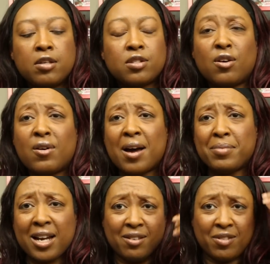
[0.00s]
So
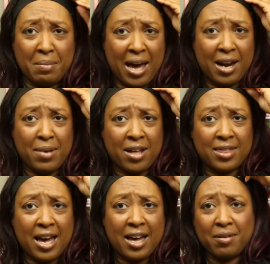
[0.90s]
I'm not even mad
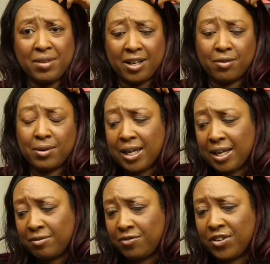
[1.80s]
about that. I'm like,
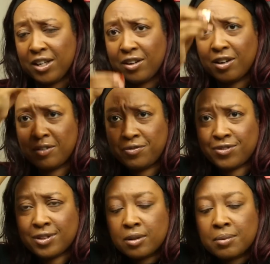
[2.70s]
what, figure?